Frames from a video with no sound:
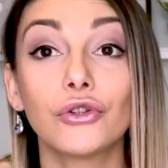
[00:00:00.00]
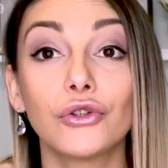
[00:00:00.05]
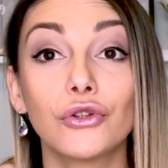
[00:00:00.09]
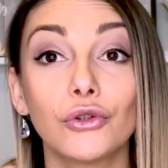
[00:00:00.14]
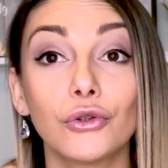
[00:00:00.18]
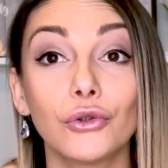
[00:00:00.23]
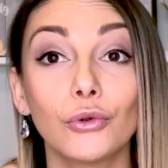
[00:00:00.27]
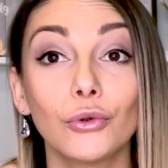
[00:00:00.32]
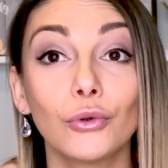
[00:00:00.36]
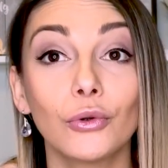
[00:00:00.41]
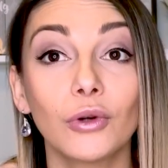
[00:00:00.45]

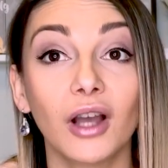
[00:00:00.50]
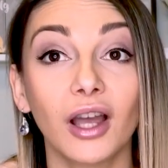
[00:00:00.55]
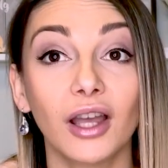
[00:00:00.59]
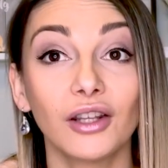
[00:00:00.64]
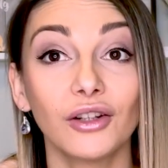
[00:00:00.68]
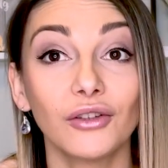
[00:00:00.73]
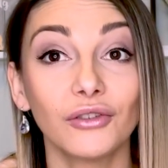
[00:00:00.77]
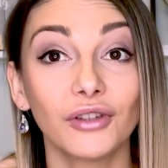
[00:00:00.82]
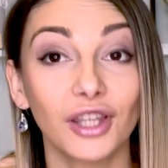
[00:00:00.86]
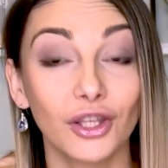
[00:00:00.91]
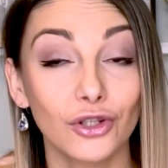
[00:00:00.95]
to
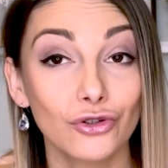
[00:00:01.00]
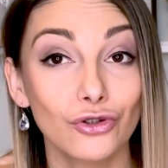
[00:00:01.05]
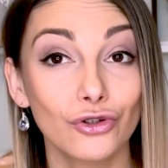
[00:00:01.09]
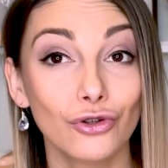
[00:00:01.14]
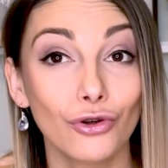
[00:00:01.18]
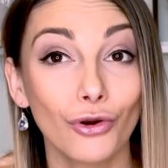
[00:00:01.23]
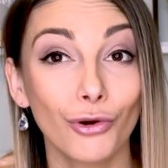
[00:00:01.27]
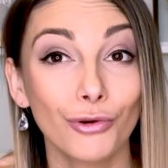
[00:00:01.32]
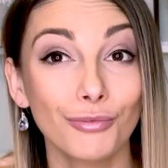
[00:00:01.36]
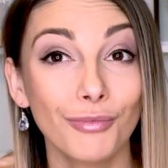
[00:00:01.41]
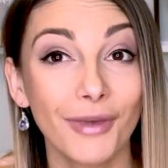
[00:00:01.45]
kind of get
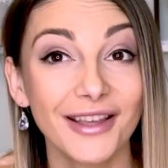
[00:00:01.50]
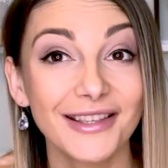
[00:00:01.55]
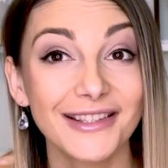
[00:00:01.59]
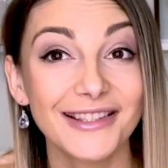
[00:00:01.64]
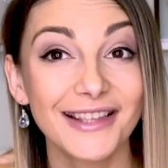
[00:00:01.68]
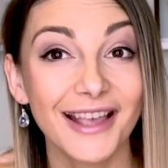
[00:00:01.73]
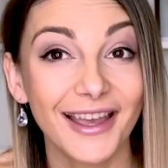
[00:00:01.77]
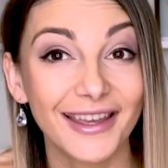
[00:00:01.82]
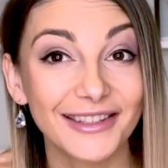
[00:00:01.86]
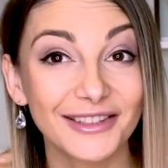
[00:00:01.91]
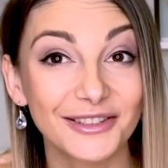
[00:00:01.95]
you on my
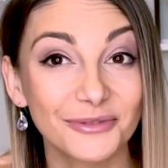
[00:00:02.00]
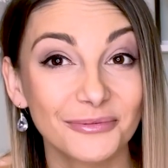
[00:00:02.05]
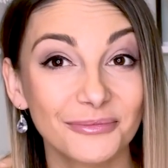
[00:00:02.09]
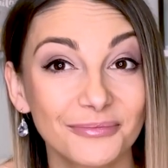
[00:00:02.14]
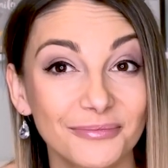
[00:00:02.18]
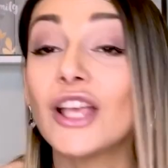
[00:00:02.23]
side.